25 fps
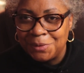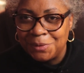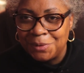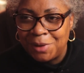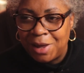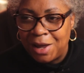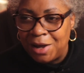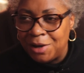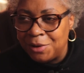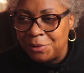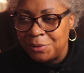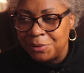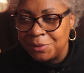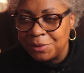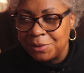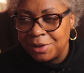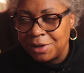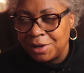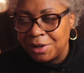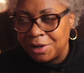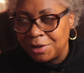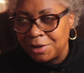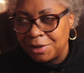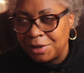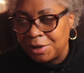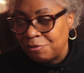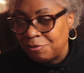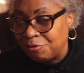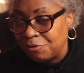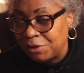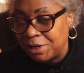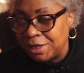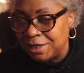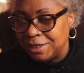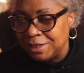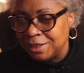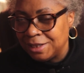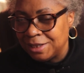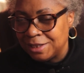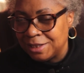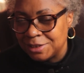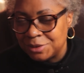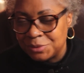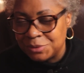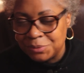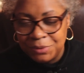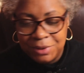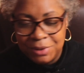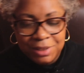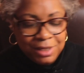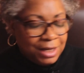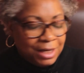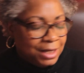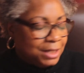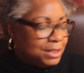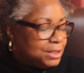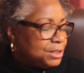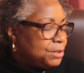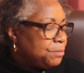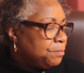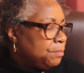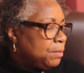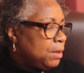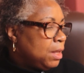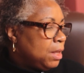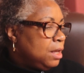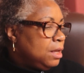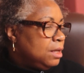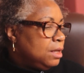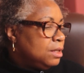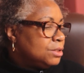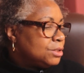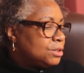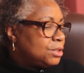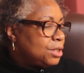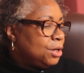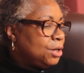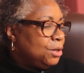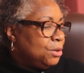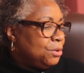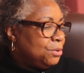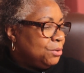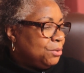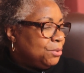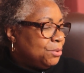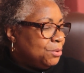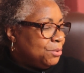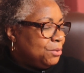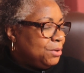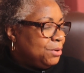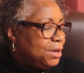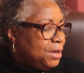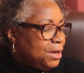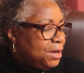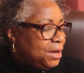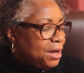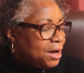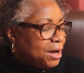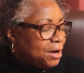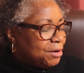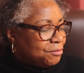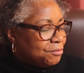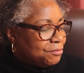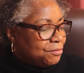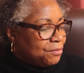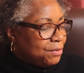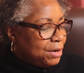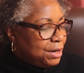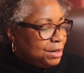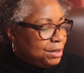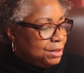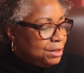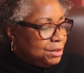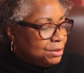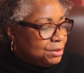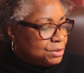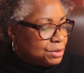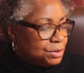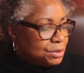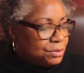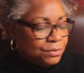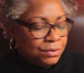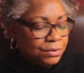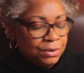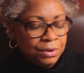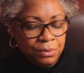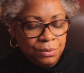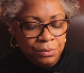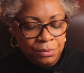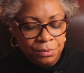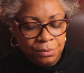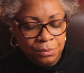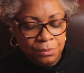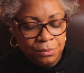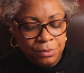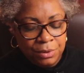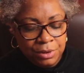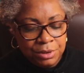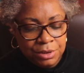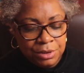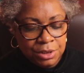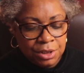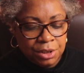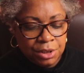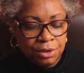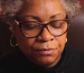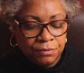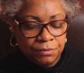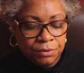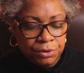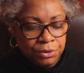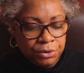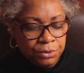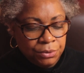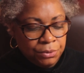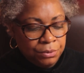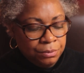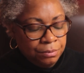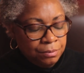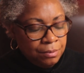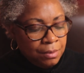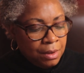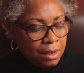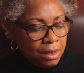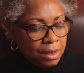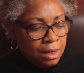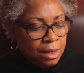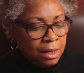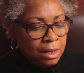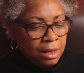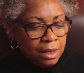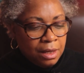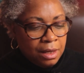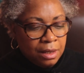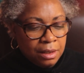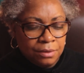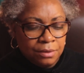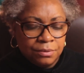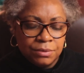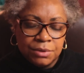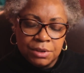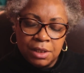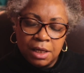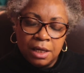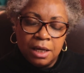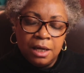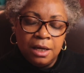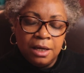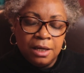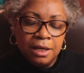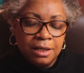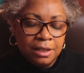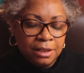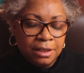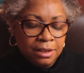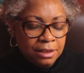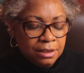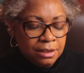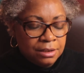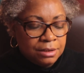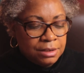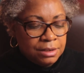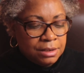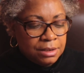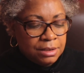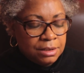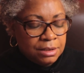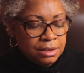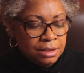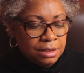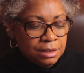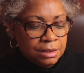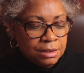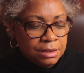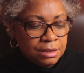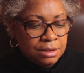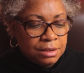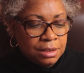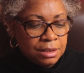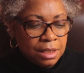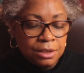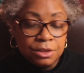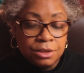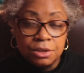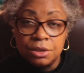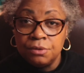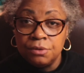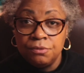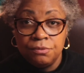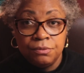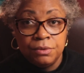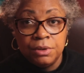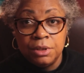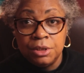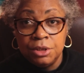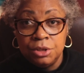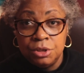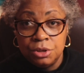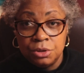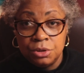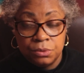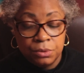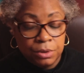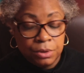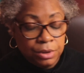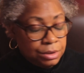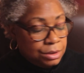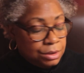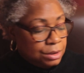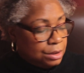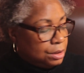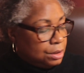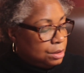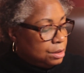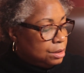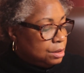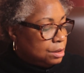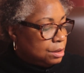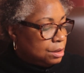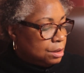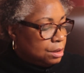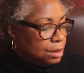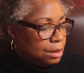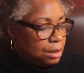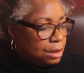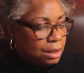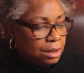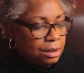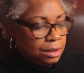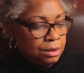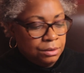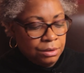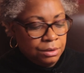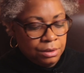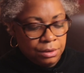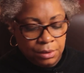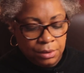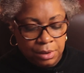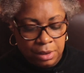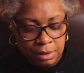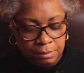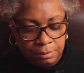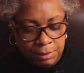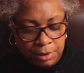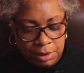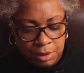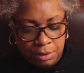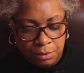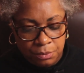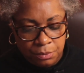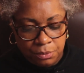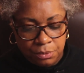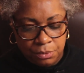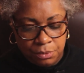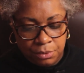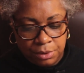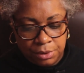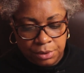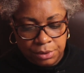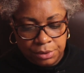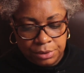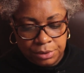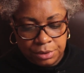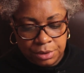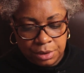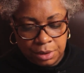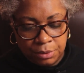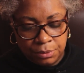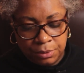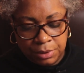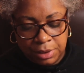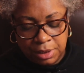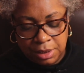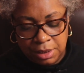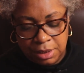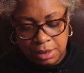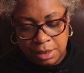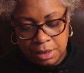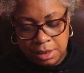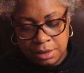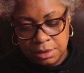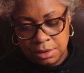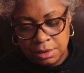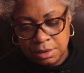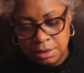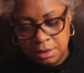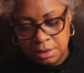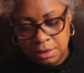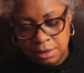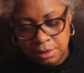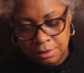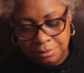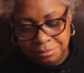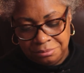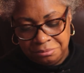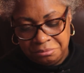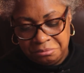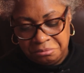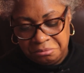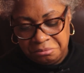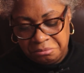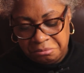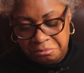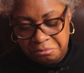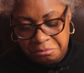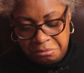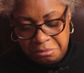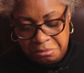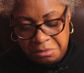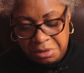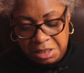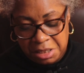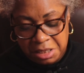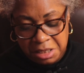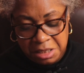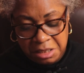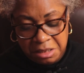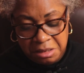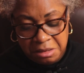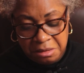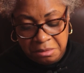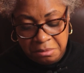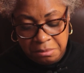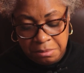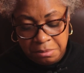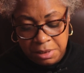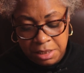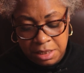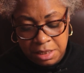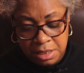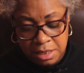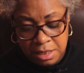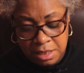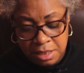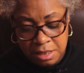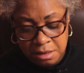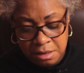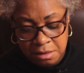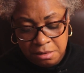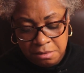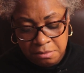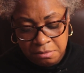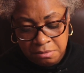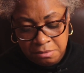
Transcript: how I read it this weekend. So I read the story once through and was like, this is actually really short. I don't know how many words. I would guess maybe